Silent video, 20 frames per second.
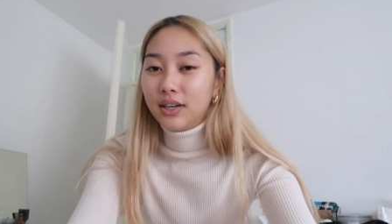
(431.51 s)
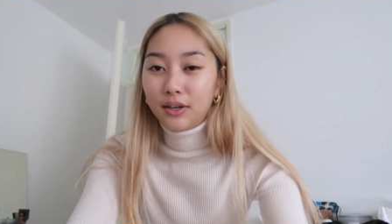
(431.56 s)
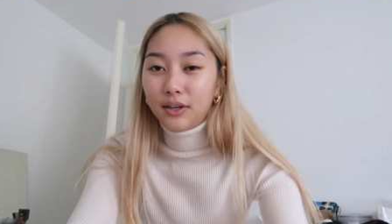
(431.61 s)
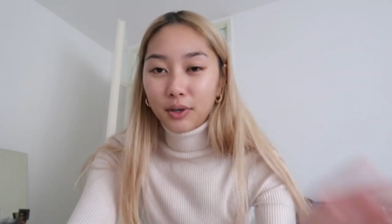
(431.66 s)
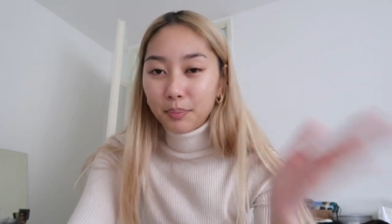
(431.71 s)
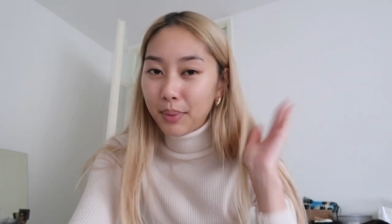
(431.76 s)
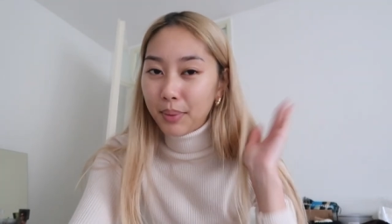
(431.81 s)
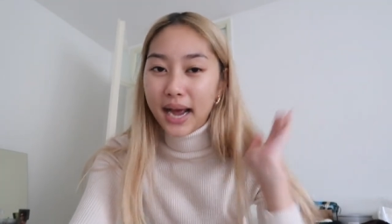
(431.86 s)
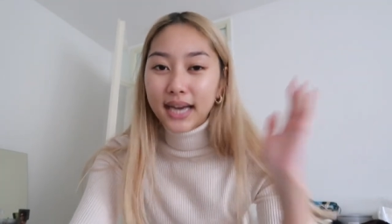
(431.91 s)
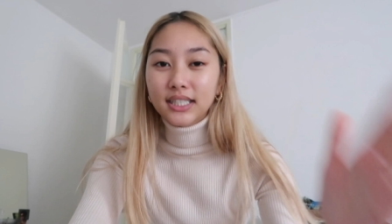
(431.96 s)

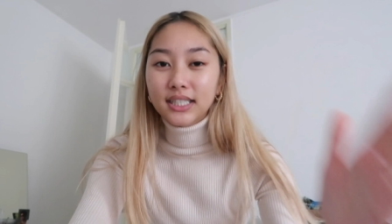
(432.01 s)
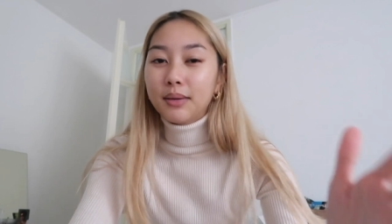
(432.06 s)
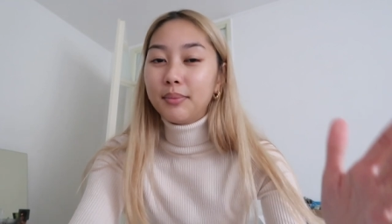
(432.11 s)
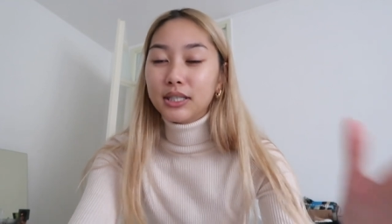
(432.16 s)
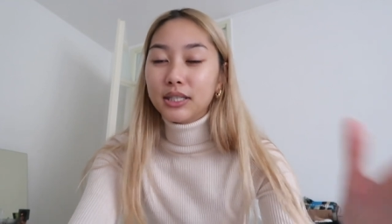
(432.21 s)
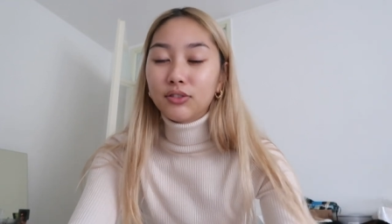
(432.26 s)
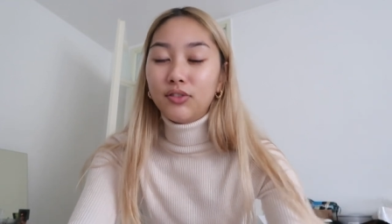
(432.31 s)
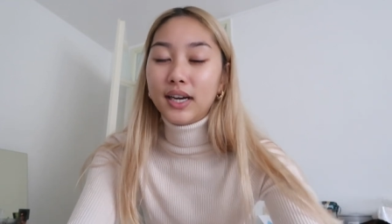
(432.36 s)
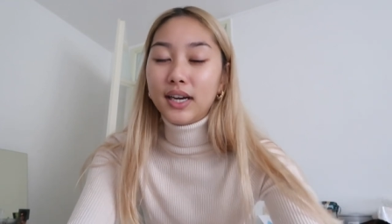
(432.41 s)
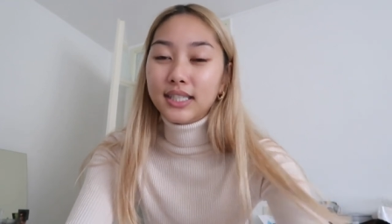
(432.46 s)
or pass them
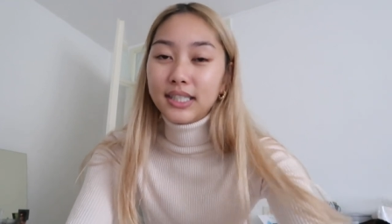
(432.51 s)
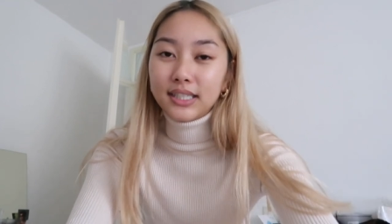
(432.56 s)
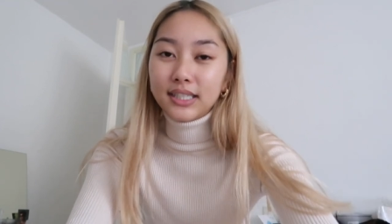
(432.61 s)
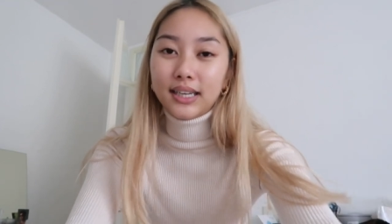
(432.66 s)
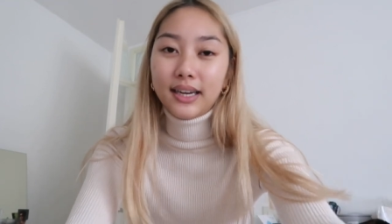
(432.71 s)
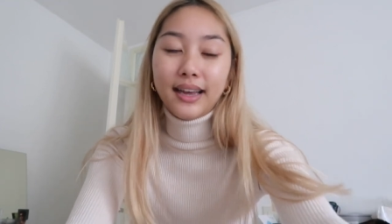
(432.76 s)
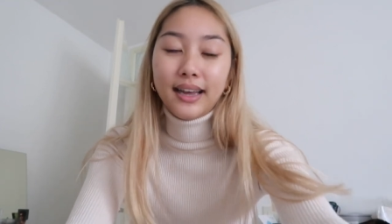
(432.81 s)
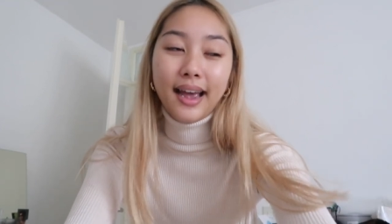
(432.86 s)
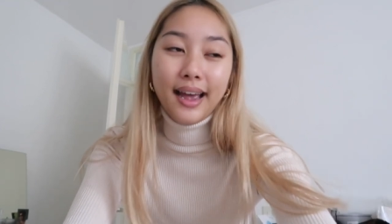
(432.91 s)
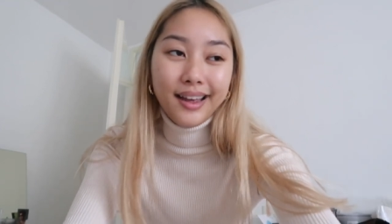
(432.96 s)
as fast
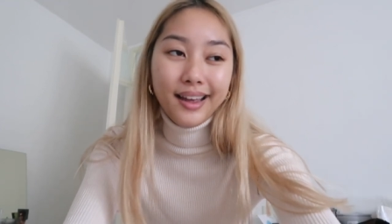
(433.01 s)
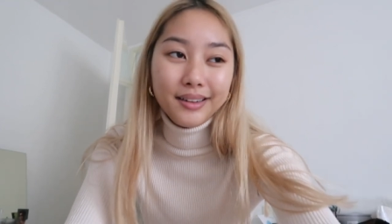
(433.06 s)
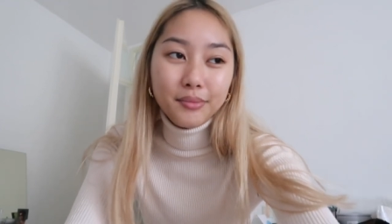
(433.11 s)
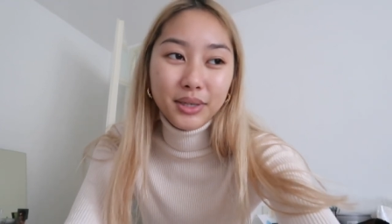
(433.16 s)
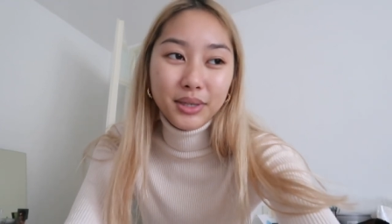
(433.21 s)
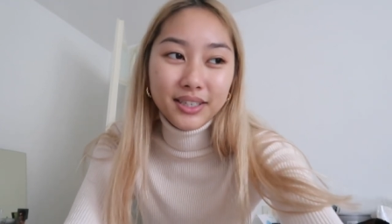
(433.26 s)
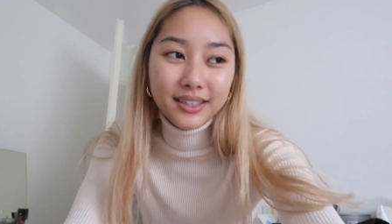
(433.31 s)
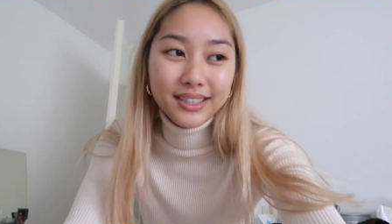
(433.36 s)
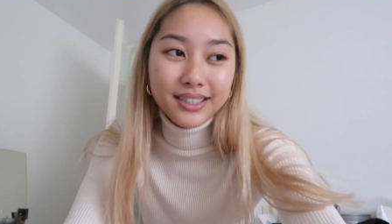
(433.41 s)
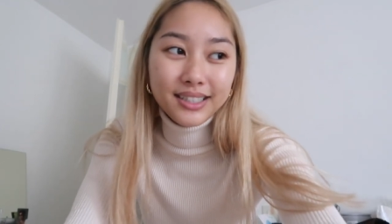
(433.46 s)
as I can
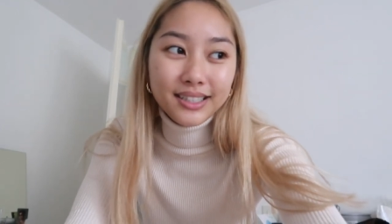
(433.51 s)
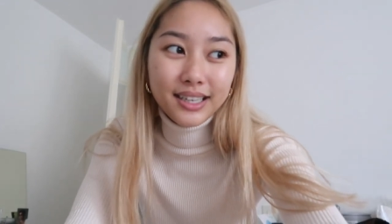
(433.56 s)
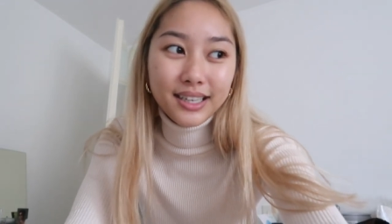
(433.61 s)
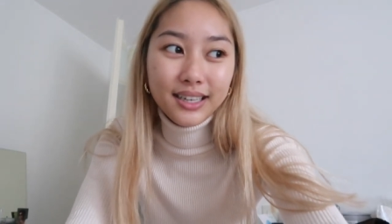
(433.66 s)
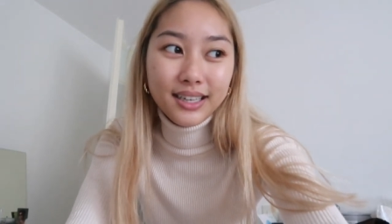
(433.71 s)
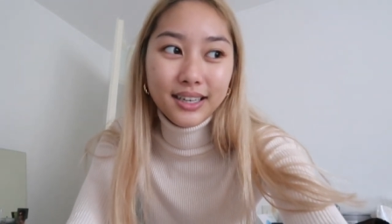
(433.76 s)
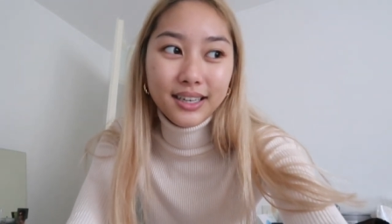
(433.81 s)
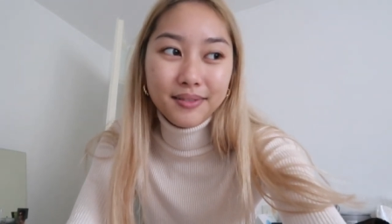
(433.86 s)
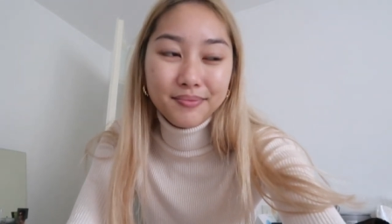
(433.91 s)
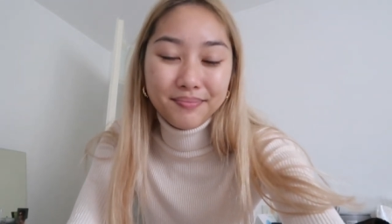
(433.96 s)
because
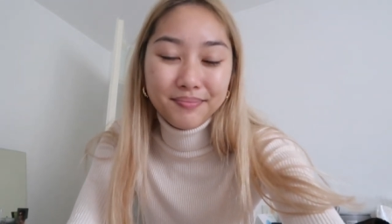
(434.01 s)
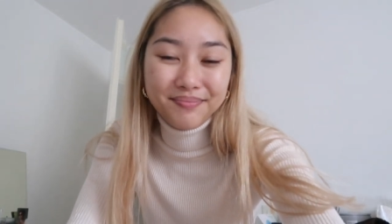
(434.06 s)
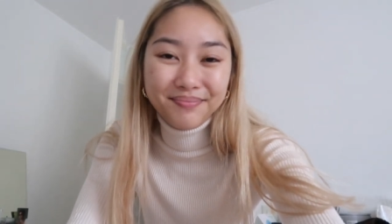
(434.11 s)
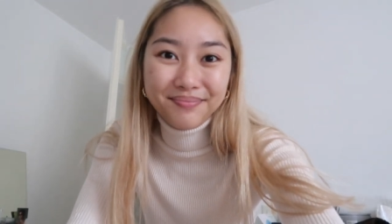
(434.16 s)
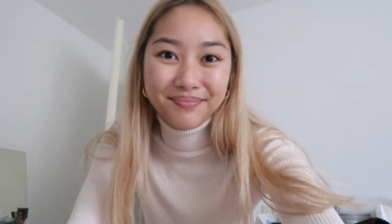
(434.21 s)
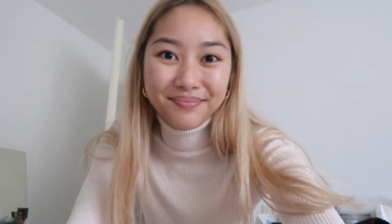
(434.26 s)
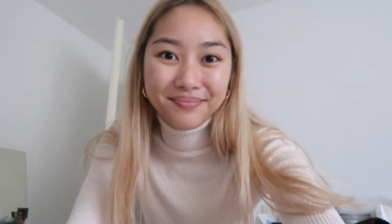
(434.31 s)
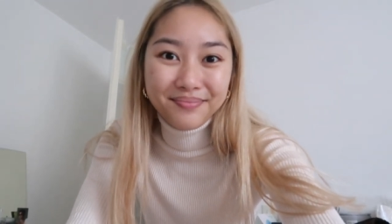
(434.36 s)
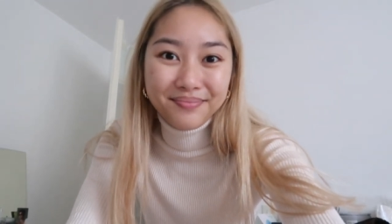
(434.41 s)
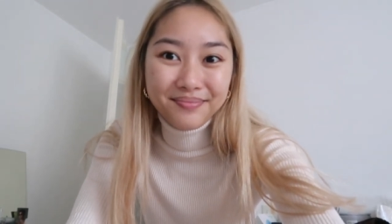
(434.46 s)

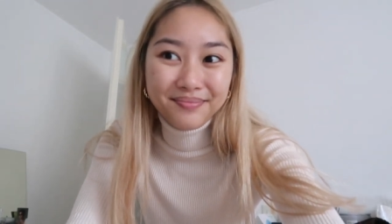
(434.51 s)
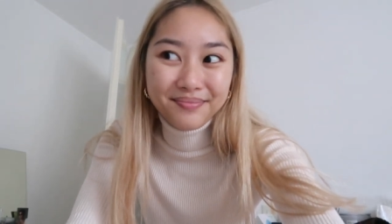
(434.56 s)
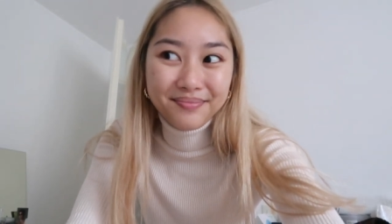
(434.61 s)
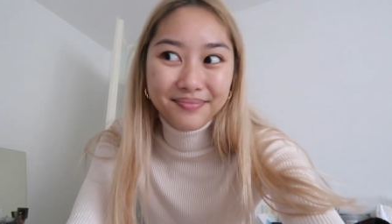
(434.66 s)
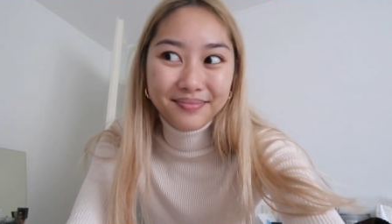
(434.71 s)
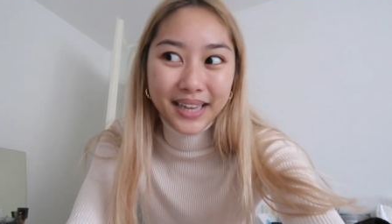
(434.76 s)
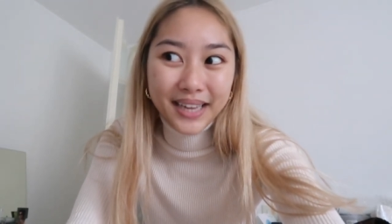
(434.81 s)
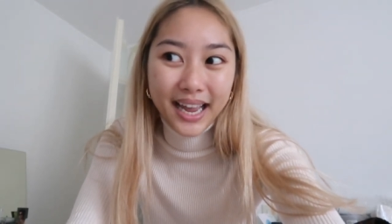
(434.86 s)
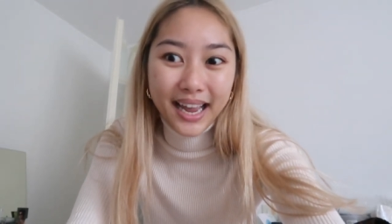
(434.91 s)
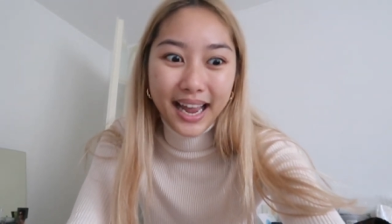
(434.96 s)

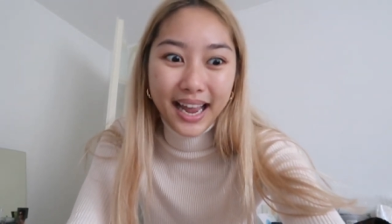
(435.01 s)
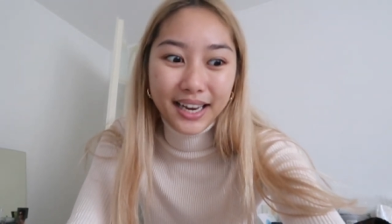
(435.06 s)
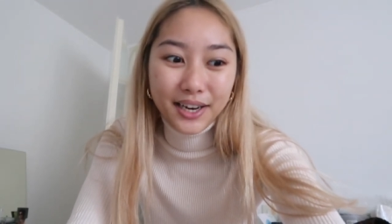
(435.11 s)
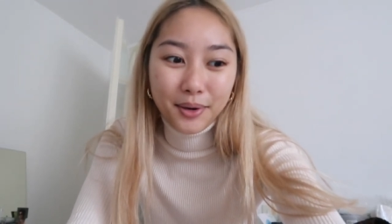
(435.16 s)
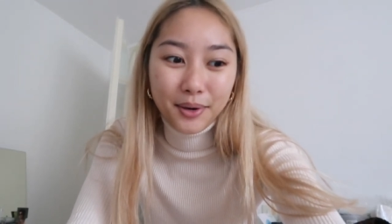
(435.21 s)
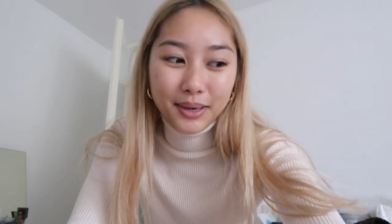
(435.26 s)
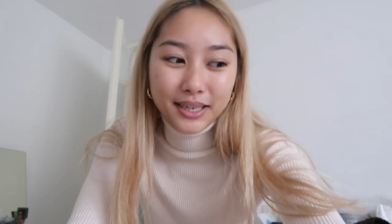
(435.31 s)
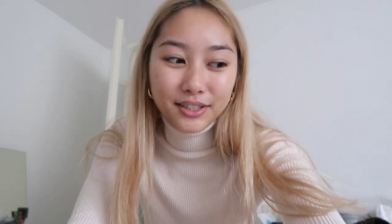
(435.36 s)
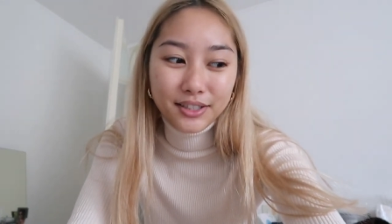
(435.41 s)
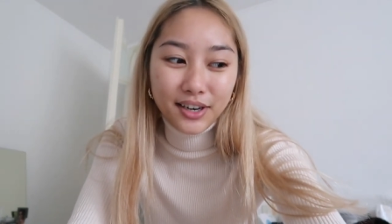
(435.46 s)
ain't
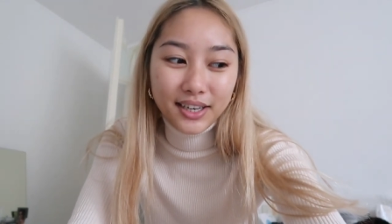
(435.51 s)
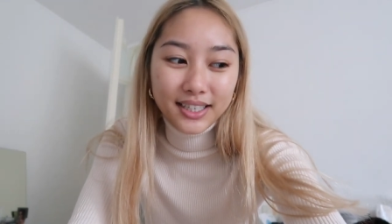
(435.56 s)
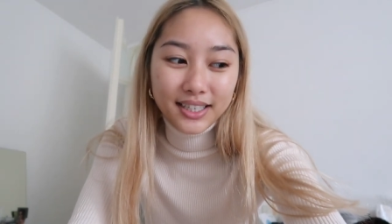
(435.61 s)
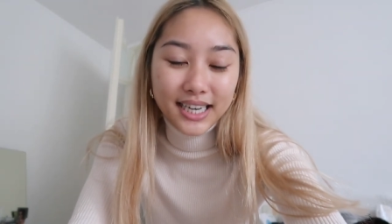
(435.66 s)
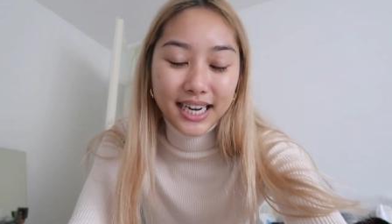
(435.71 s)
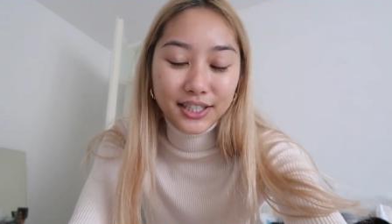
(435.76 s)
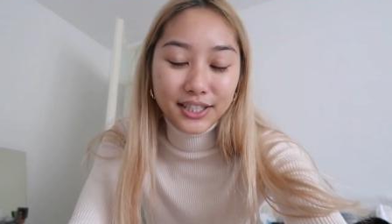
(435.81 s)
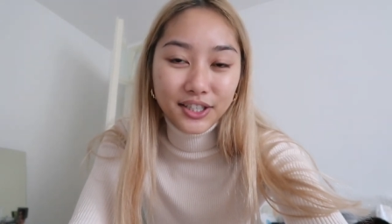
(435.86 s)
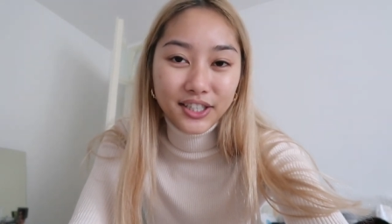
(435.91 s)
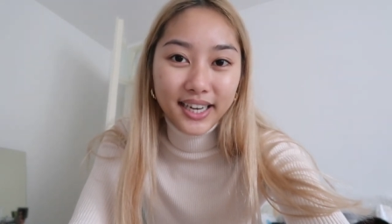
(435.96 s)
nobody trying
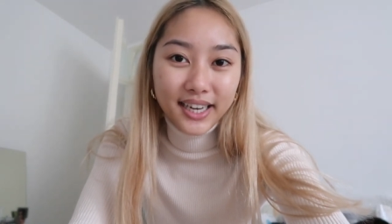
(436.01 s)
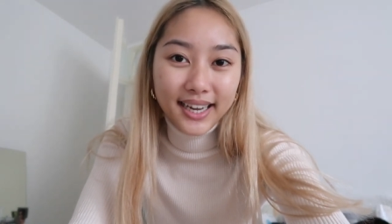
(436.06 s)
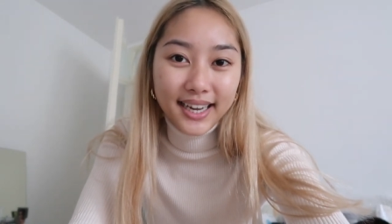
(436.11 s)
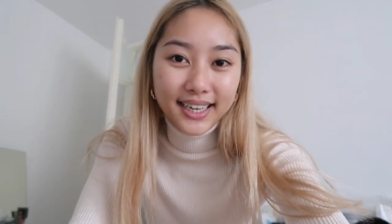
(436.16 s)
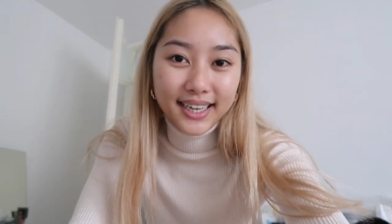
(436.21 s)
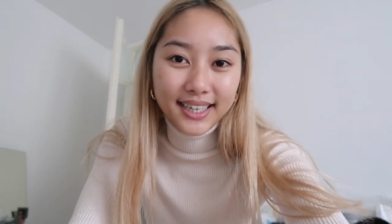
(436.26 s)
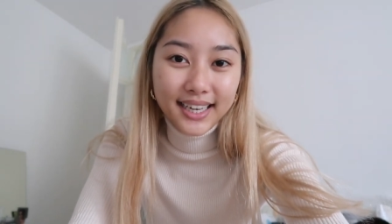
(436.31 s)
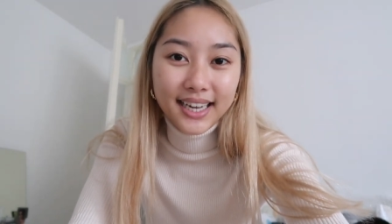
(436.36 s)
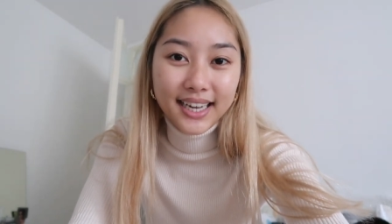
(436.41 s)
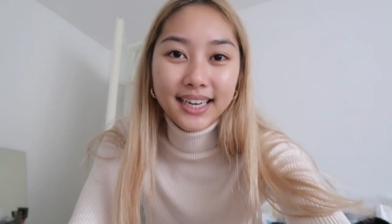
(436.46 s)
to die
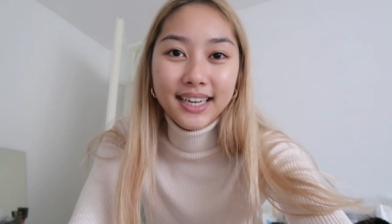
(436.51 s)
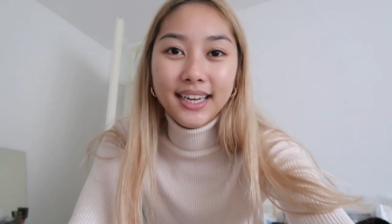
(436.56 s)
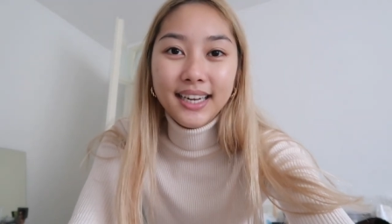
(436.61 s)
today.